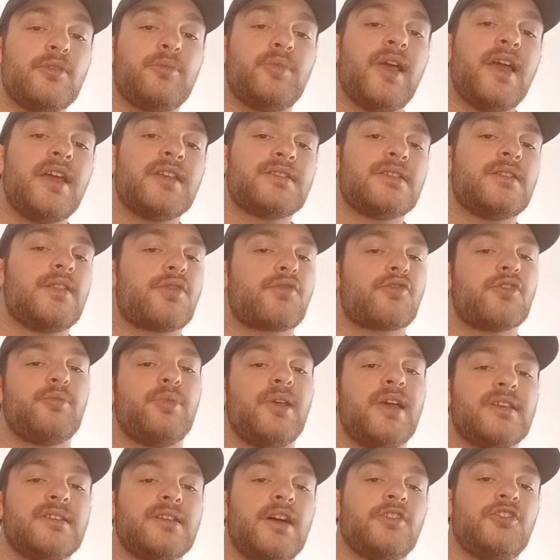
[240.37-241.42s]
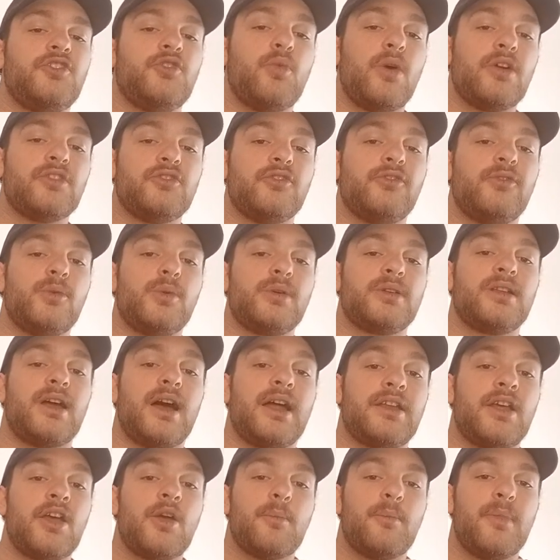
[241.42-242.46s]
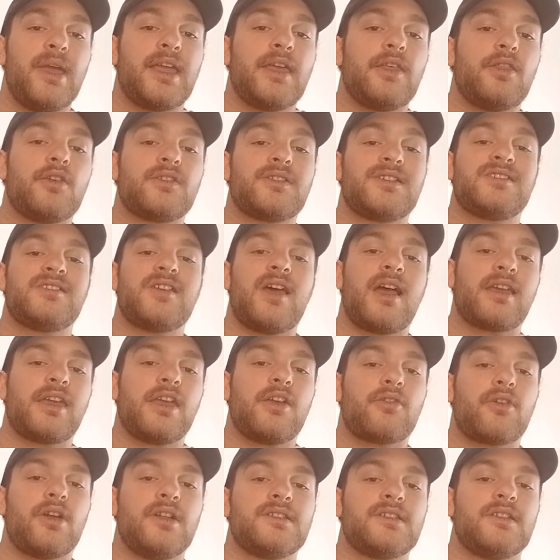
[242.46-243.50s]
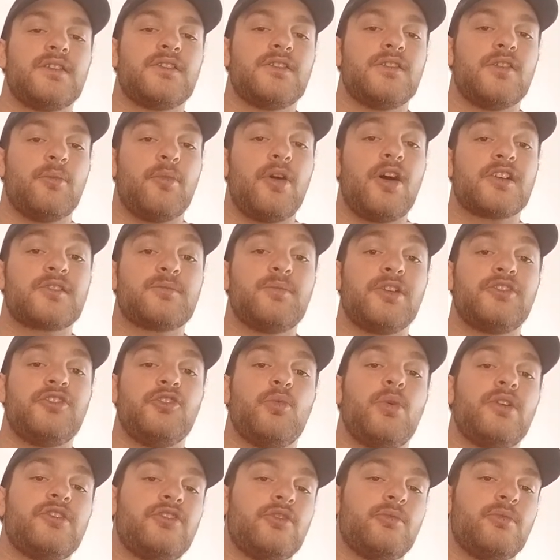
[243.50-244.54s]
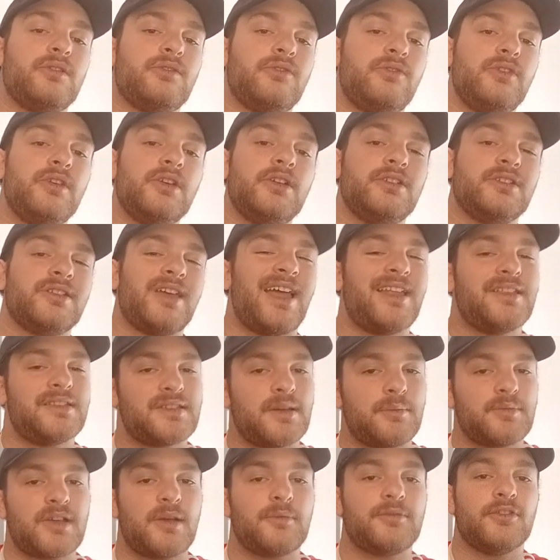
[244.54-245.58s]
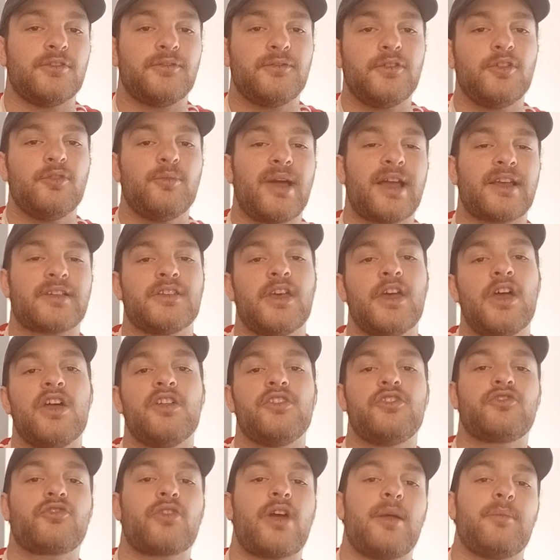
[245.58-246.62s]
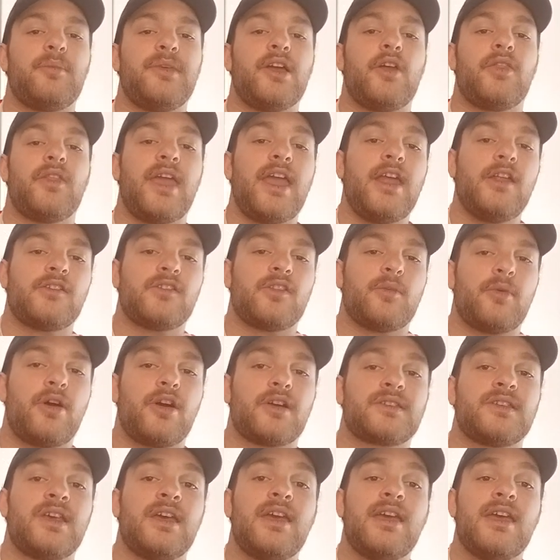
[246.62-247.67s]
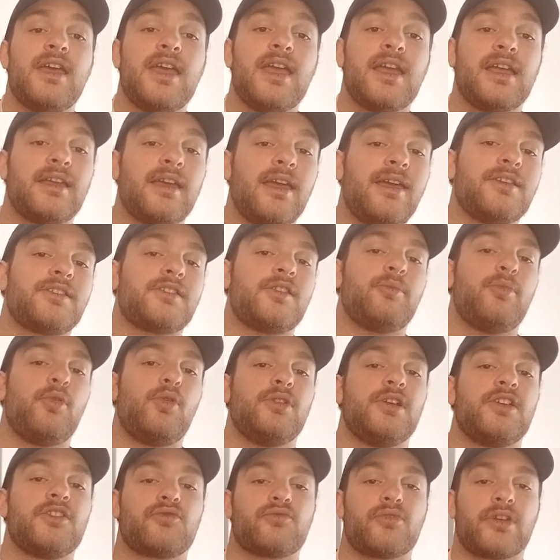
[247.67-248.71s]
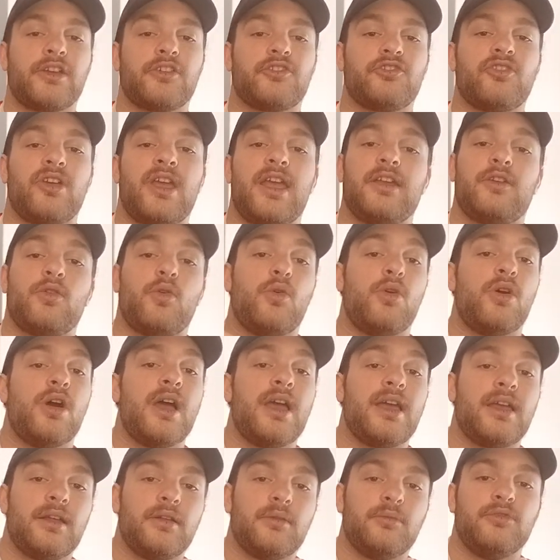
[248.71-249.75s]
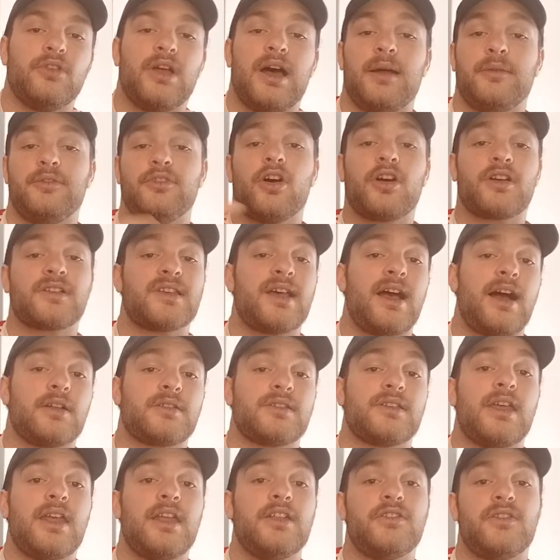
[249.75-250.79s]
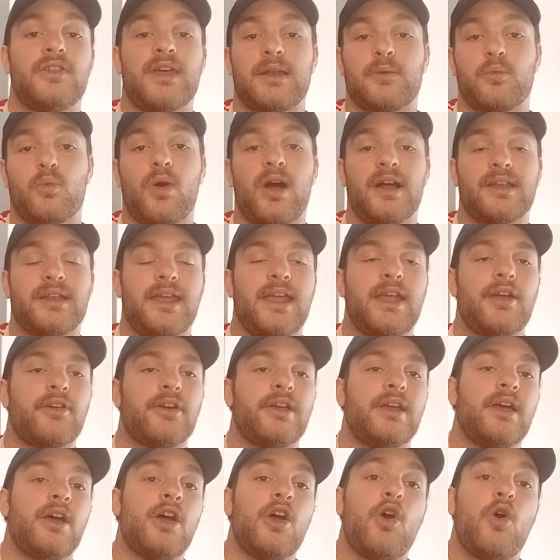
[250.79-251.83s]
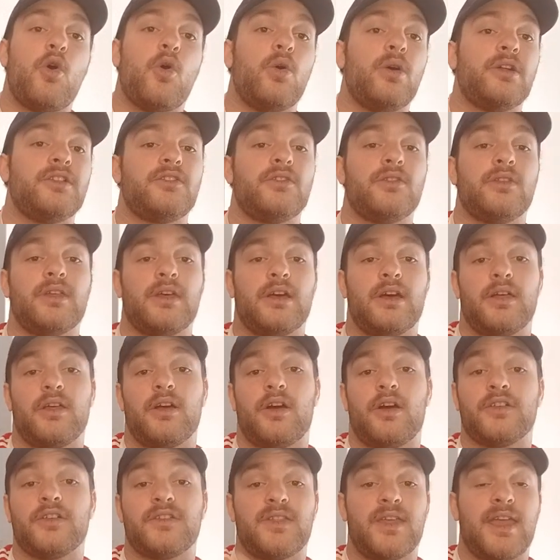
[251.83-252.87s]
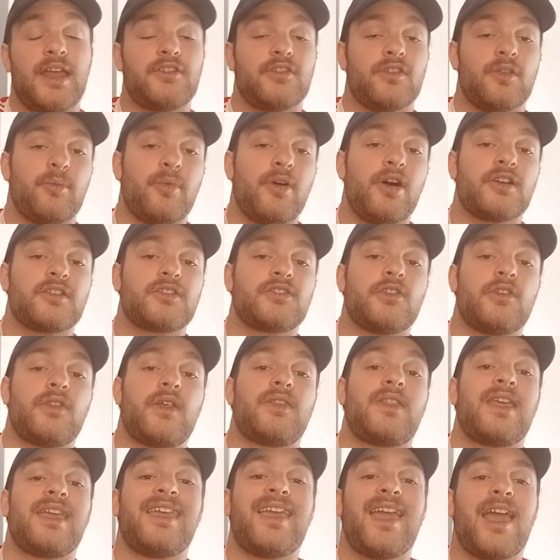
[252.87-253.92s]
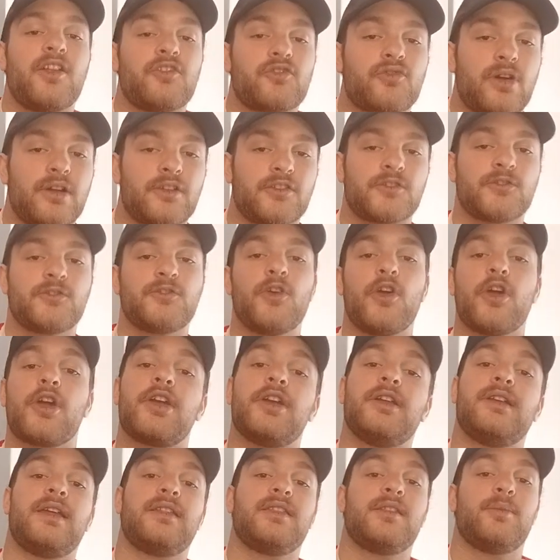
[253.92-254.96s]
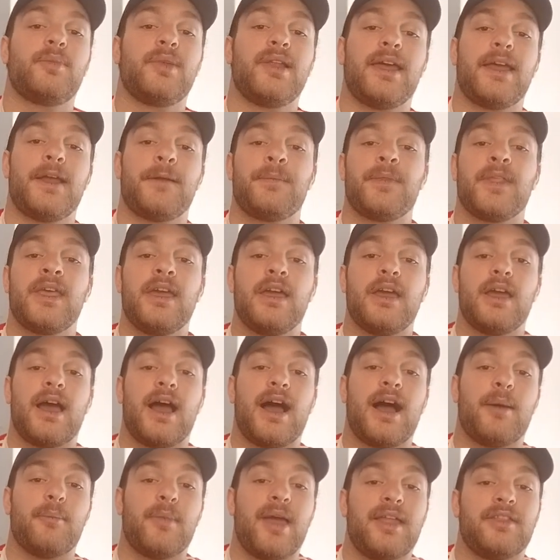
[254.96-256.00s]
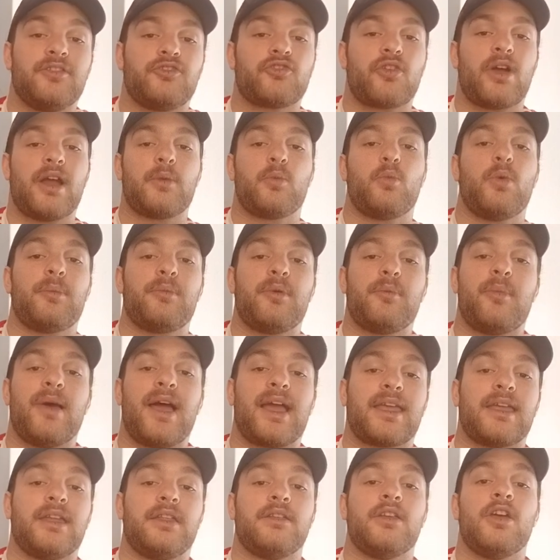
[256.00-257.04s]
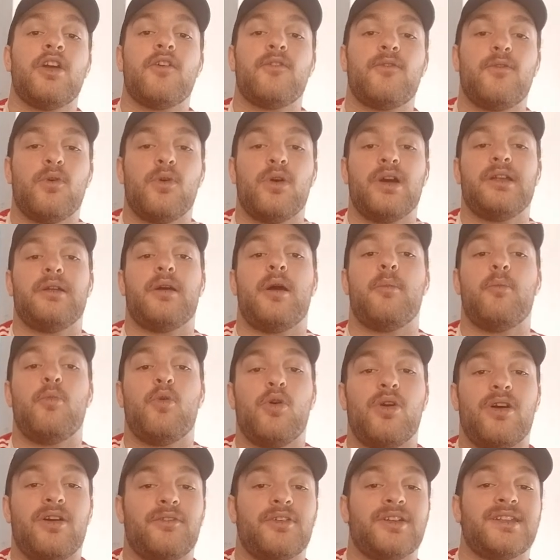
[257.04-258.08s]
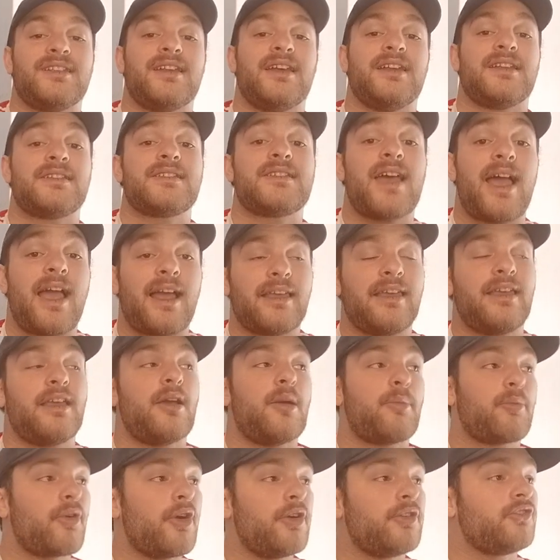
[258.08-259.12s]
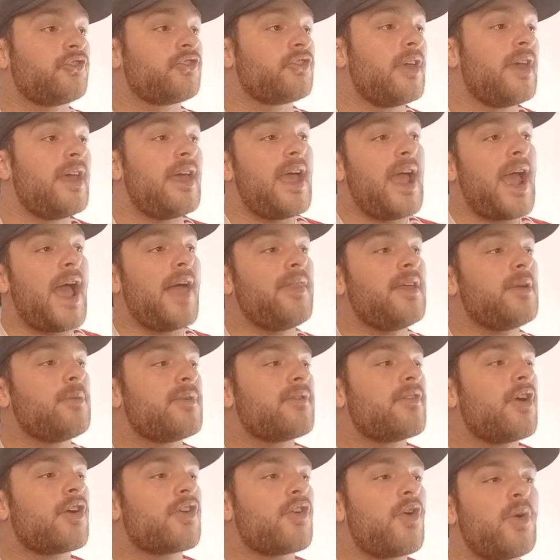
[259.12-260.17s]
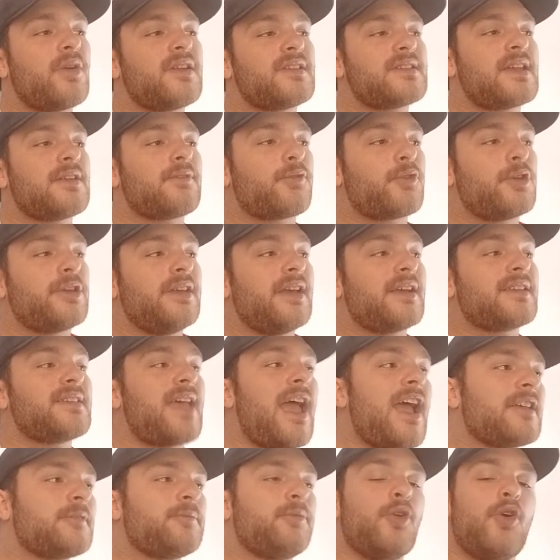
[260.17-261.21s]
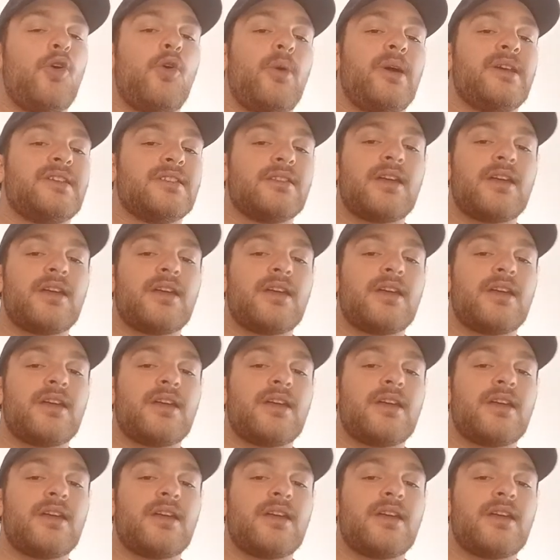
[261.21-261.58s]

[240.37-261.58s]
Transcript: players in, 3 players out. You want your forward line making those attacking runs into the box, but you want your midfield and sometimes your fullbacks to try and be on the edge of the box in case the ball is ricocheted or knocked out into that wider area or onto the edge of the box, so that they can try and circulate the play and try and whip it back in for a more of an attacking approach. And then we've got corners and free kicks. As per always,